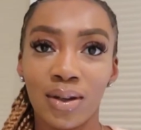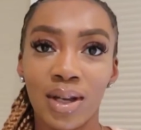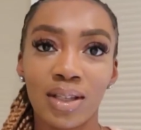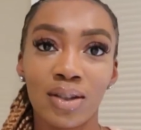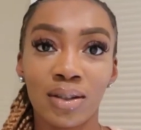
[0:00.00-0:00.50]

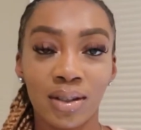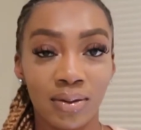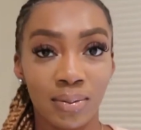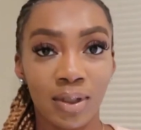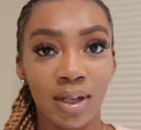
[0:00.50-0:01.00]
As you can see
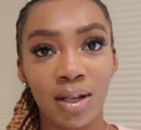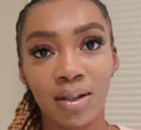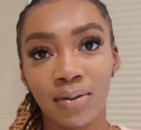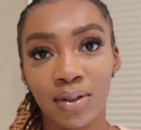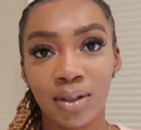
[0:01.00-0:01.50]
from the title,
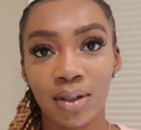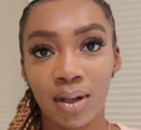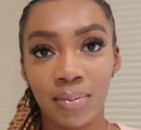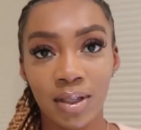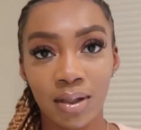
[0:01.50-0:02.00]
I've got an
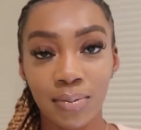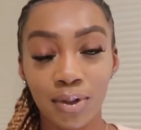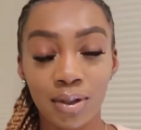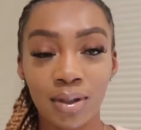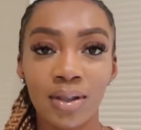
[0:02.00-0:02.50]
Hermes
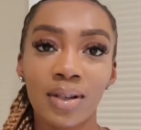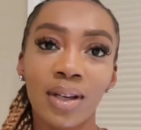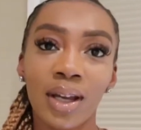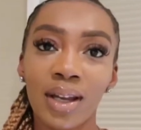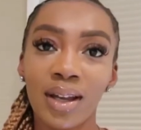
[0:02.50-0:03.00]
unboxing
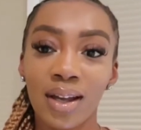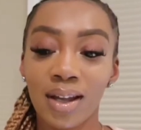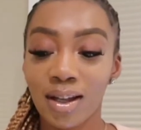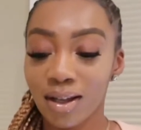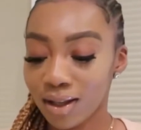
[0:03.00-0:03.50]
today.
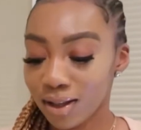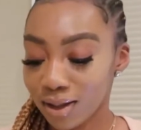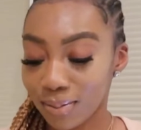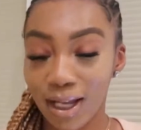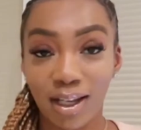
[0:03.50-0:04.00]
The
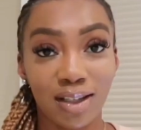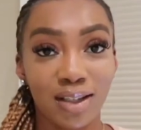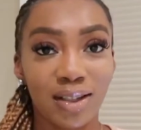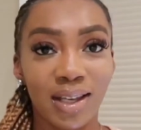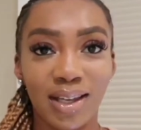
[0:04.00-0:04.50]
package
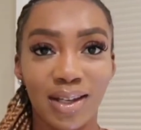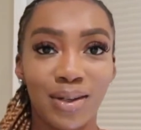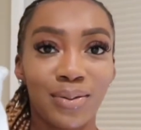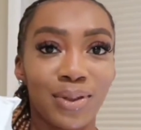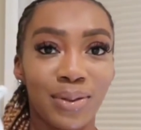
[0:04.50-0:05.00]
is here
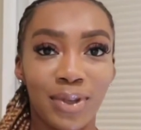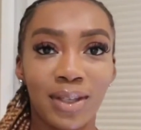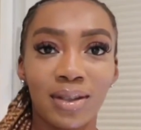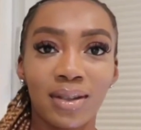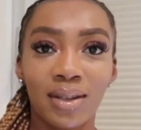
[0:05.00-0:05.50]
with me.
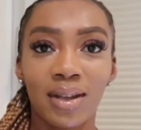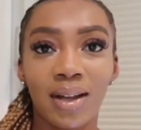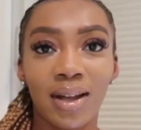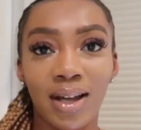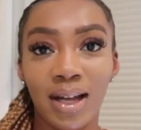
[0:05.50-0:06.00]

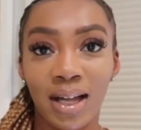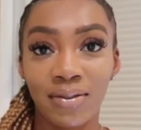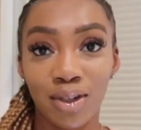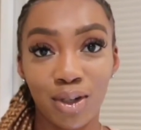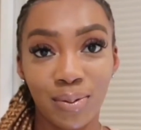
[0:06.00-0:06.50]
I
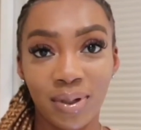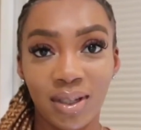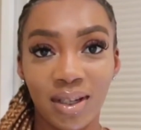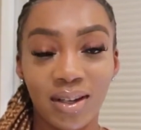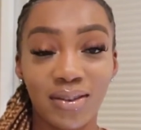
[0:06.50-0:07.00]
haven't opened
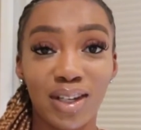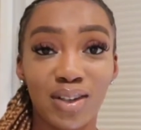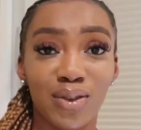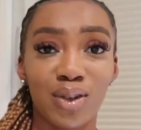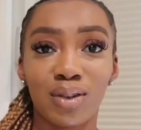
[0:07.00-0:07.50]
it. I've had it
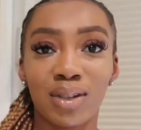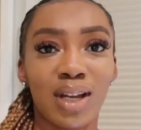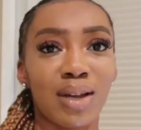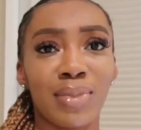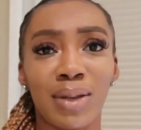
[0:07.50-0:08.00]
for a long
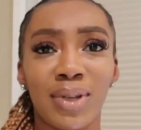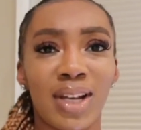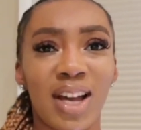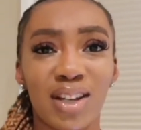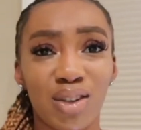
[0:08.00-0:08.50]
time, maybe
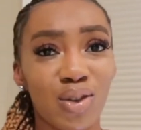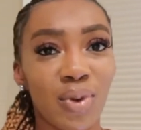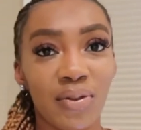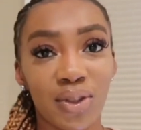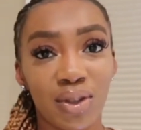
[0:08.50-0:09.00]
like 2
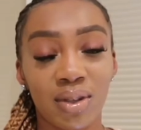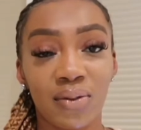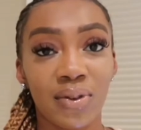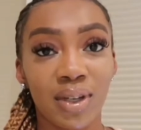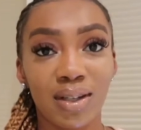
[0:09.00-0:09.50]
months or
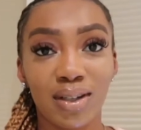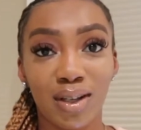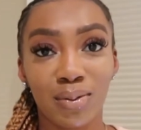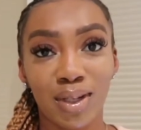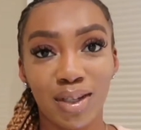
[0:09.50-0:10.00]
something, because I
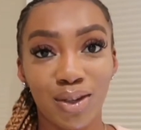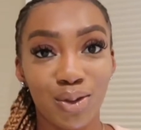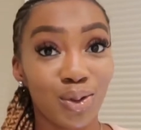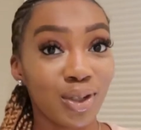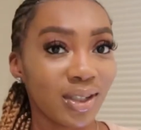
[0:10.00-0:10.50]
wanted
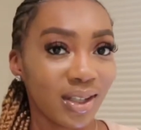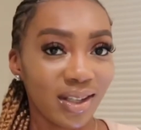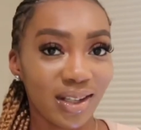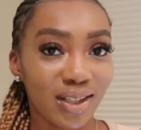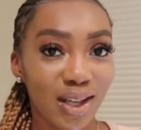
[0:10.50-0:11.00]
to share the
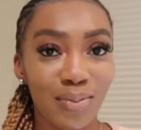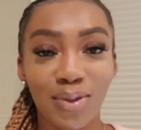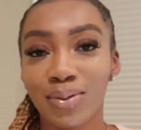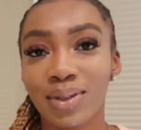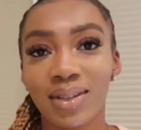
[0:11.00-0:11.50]
excitement
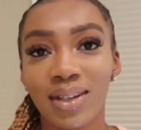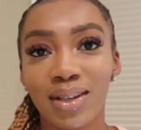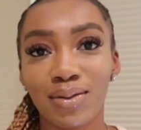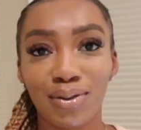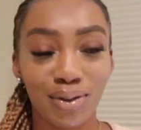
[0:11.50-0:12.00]
once
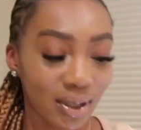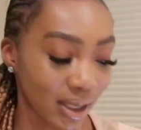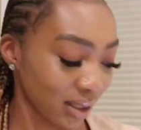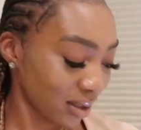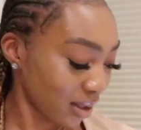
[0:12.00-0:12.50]
again with you
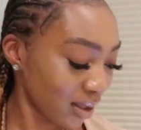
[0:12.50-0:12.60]
guys.